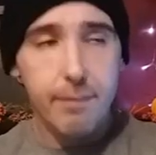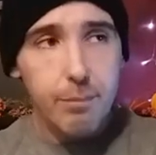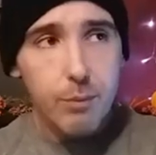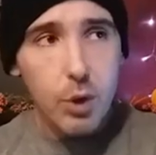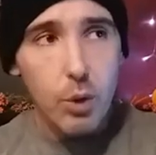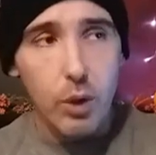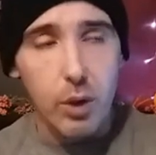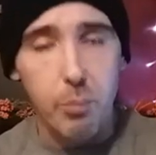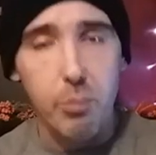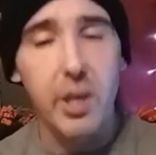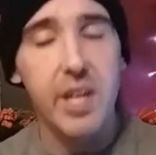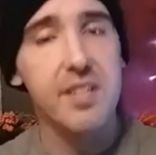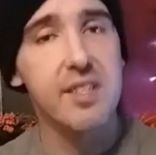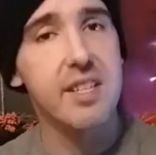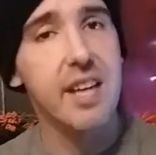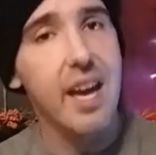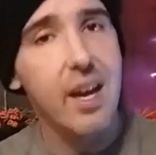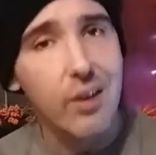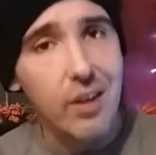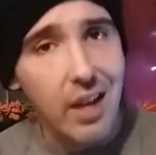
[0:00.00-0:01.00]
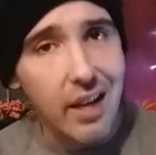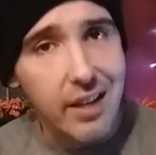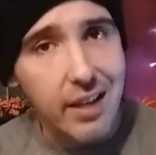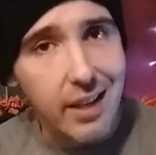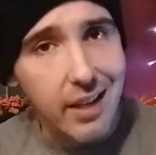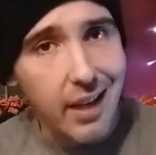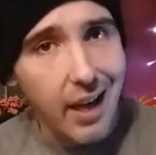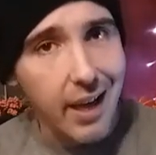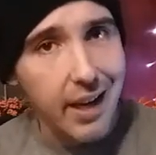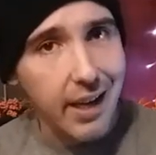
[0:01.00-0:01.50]
you can press down on
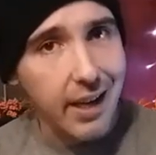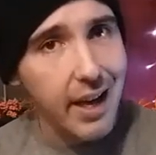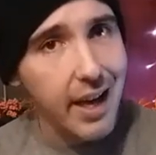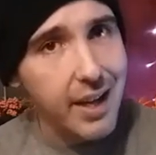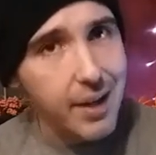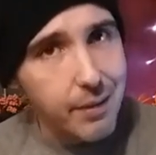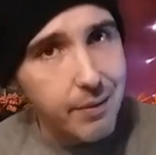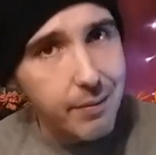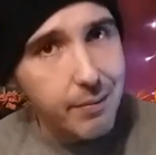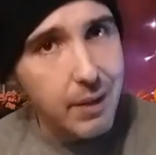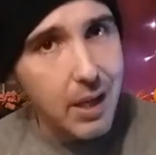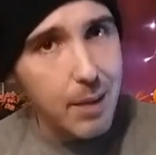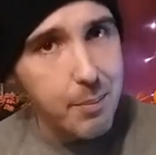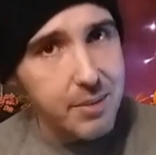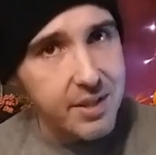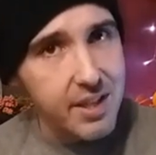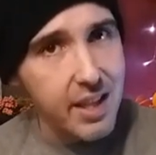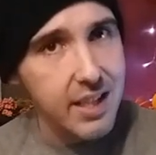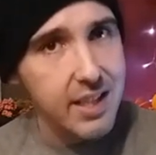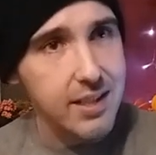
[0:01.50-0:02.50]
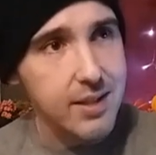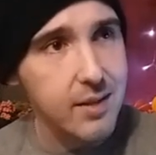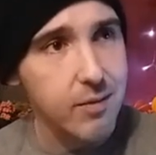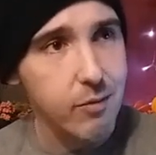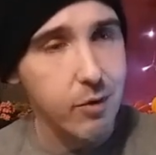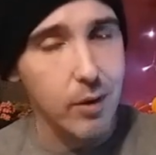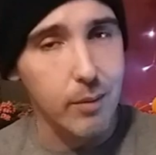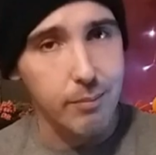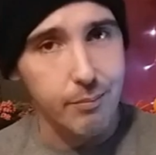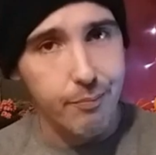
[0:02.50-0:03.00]
it and it kind of keeps things
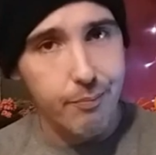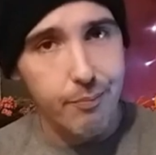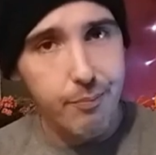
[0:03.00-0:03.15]
from